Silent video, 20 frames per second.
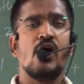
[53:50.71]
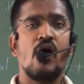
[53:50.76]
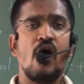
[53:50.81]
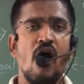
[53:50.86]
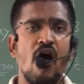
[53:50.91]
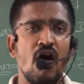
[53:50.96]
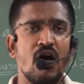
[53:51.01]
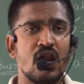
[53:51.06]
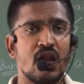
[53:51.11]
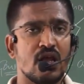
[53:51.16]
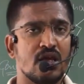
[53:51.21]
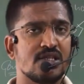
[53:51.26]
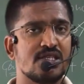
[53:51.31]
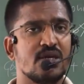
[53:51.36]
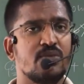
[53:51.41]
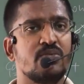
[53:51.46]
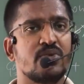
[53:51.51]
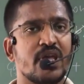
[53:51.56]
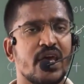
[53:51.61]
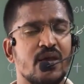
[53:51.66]
or
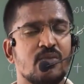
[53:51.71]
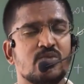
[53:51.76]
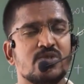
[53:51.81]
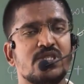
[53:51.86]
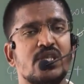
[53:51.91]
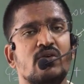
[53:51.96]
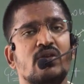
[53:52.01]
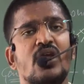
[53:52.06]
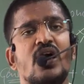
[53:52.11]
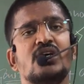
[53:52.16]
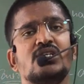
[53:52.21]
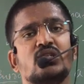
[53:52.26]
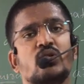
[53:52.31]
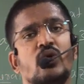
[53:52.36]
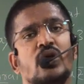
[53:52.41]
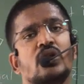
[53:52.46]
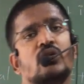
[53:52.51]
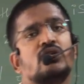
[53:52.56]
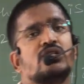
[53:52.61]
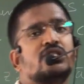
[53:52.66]
sometimes they will ask
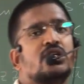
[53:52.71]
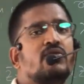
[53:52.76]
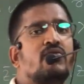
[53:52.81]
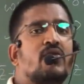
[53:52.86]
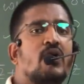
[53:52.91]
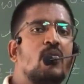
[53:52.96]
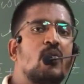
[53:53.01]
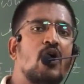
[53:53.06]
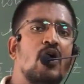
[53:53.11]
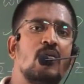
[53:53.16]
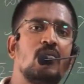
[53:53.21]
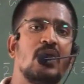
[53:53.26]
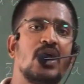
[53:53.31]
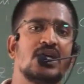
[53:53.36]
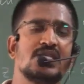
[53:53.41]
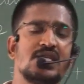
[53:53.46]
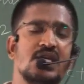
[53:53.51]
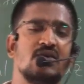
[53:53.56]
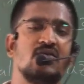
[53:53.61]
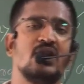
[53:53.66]
1 question from
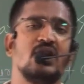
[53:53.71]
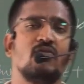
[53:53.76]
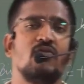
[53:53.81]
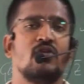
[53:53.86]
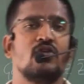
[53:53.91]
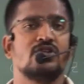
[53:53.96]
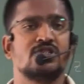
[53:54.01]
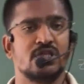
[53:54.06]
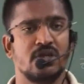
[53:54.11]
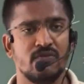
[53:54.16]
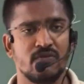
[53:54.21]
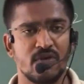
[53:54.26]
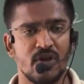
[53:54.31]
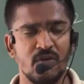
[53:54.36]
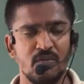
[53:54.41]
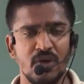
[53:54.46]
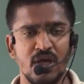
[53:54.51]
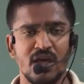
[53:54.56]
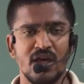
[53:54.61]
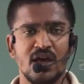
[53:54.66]
complex and 1 question
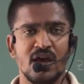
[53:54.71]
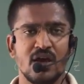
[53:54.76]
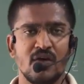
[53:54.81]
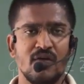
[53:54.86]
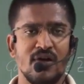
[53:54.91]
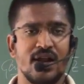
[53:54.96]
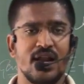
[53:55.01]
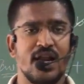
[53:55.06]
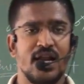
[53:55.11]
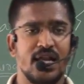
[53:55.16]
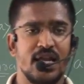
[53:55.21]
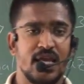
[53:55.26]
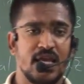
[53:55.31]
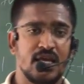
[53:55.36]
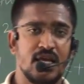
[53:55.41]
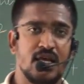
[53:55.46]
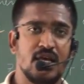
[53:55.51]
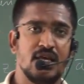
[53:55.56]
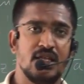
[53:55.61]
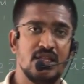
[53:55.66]
from
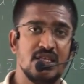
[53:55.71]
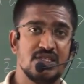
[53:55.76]
quadratic.